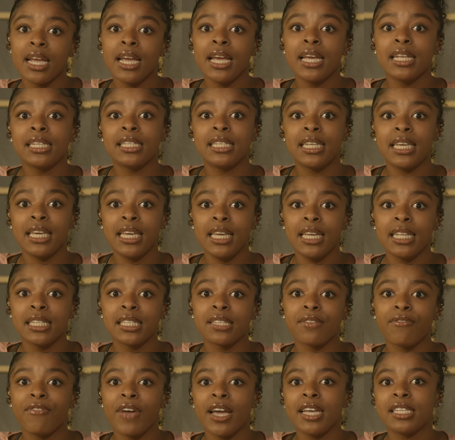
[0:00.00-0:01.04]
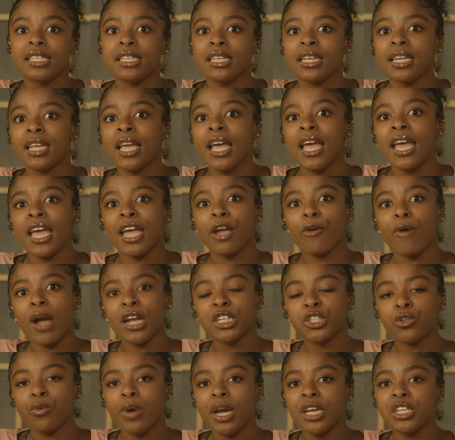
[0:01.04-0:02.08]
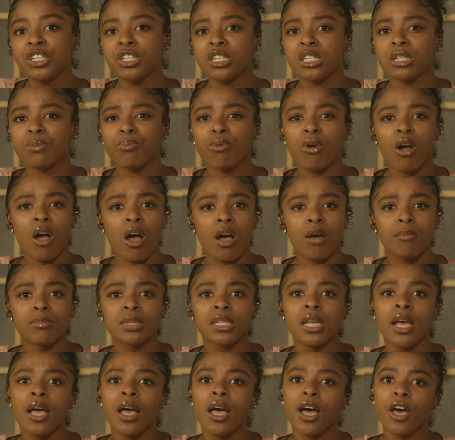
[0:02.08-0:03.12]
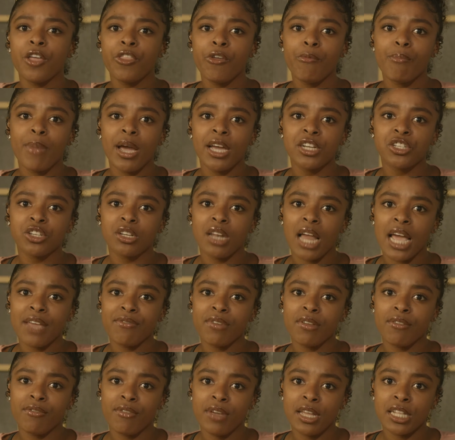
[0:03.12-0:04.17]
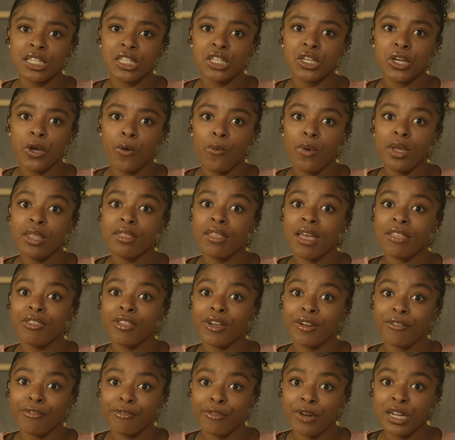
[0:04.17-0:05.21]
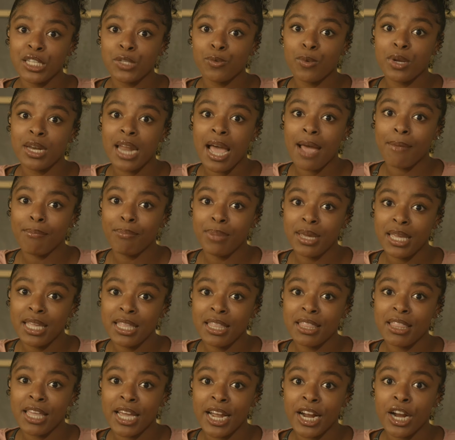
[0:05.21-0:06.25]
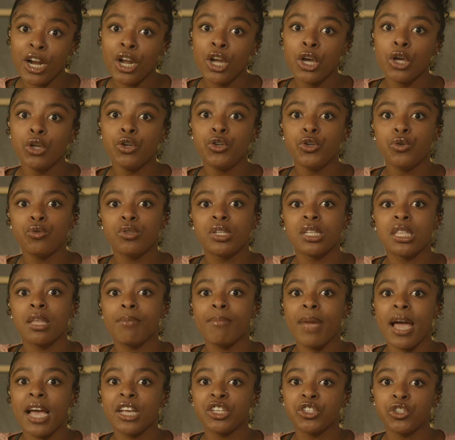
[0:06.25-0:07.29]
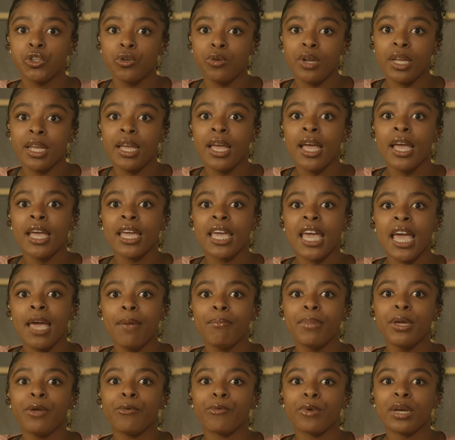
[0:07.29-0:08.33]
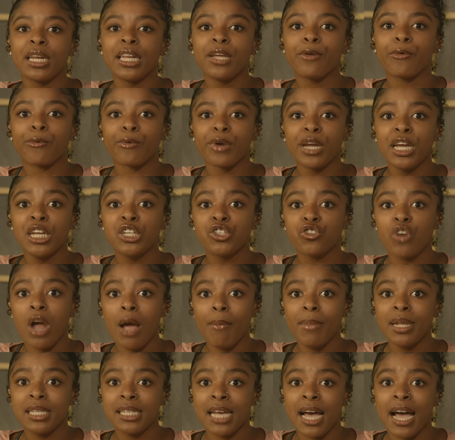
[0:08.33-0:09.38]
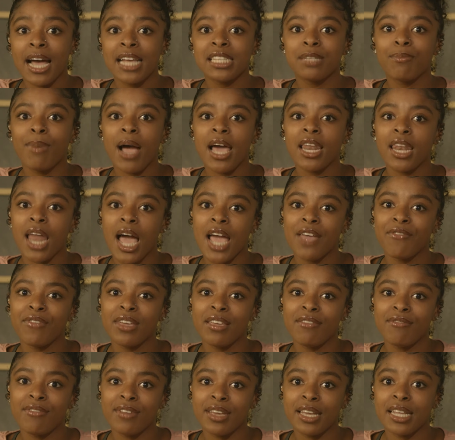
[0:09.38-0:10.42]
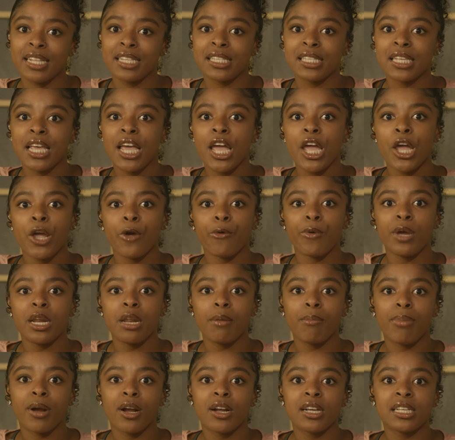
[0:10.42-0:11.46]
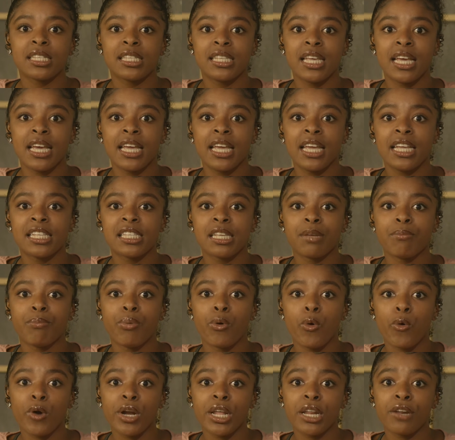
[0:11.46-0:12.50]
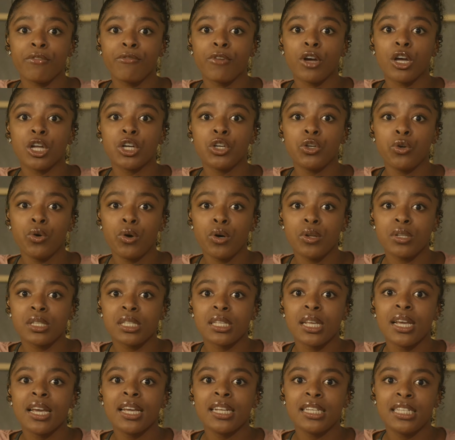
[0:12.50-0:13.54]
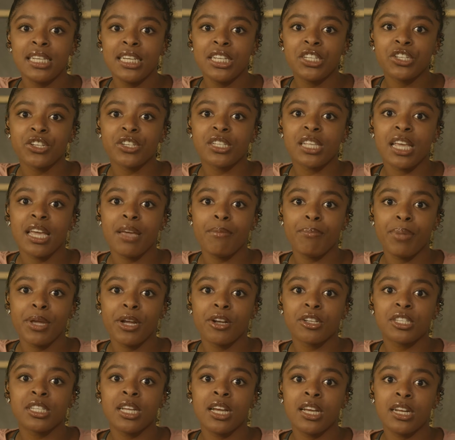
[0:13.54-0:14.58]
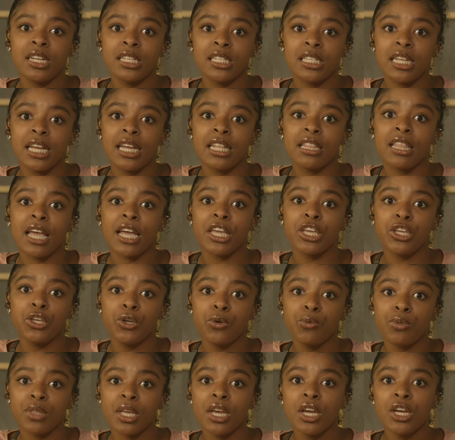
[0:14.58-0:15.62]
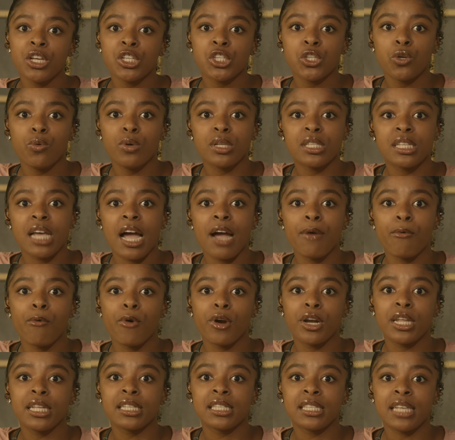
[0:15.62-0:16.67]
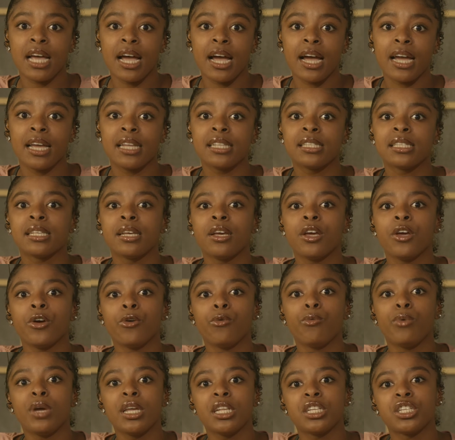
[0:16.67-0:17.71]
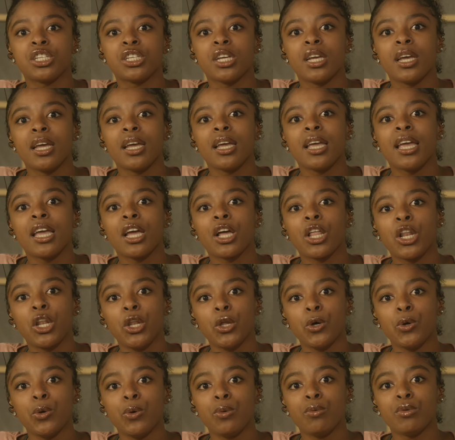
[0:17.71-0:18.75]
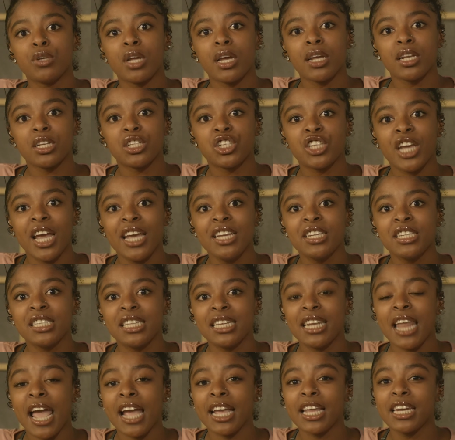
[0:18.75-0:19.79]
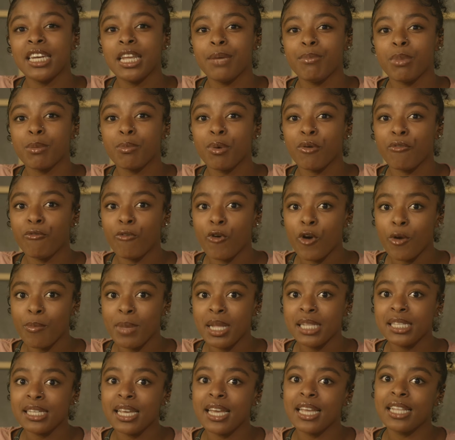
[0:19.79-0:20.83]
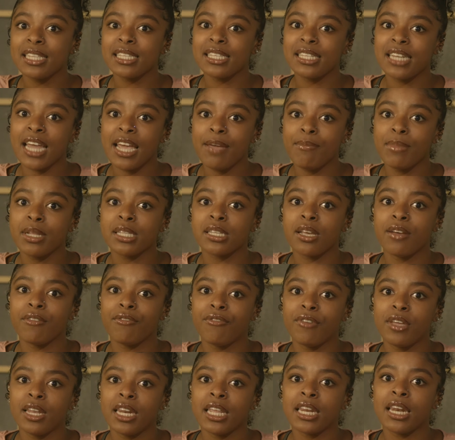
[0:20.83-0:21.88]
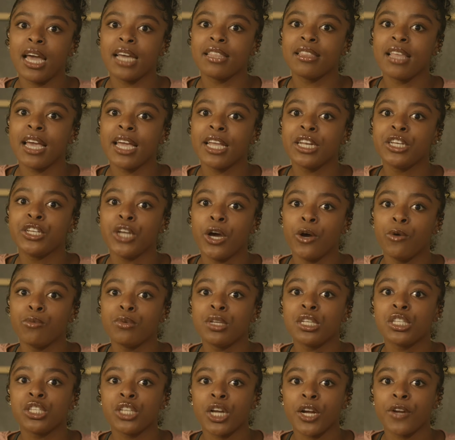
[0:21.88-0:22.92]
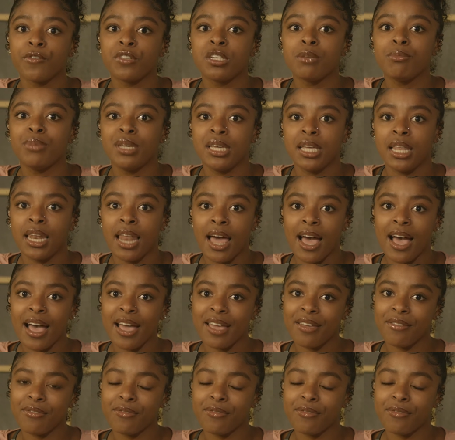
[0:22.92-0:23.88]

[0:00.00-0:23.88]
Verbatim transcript: Teens facing graduations, proms, other major life events, knowing that their friends will not be there due to the mass shooting, can be really re traumatized by life events. Reidenberg said it's important for adults, teachers, and peers to understand that youth suicide warning signs, which include changes in academic performance and statements of feeling like they don't deserve to be alive.